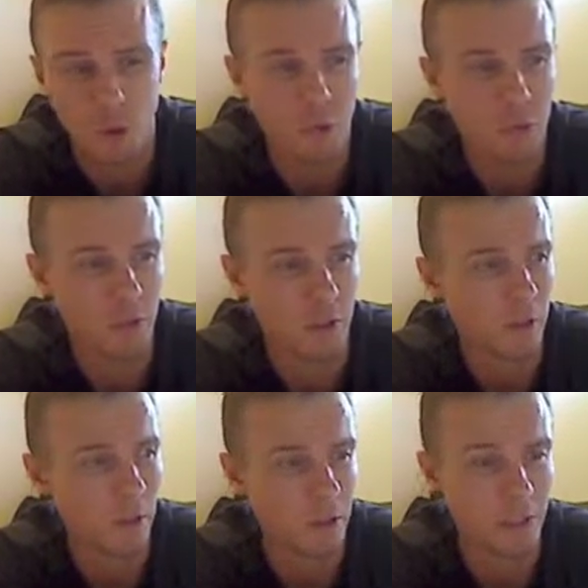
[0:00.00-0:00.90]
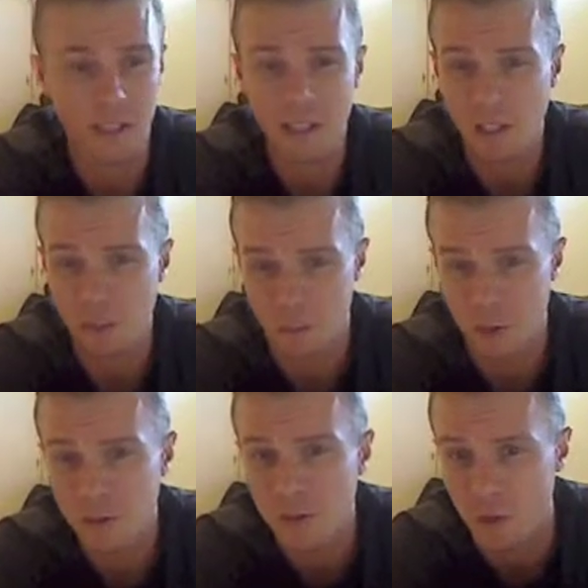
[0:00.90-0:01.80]
obviously illegally
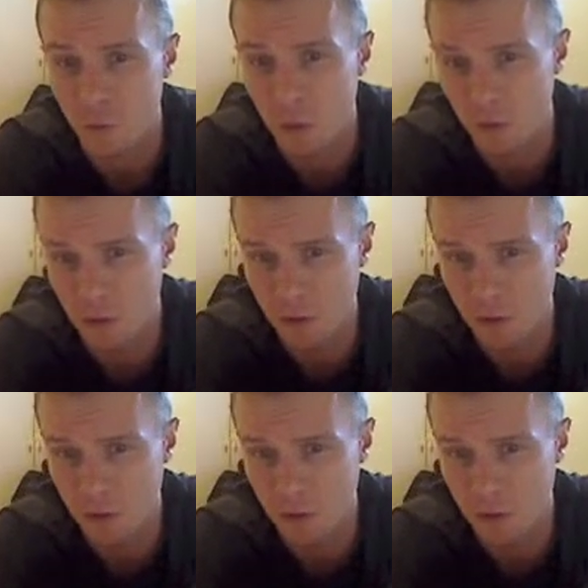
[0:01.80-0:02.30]
breached in one way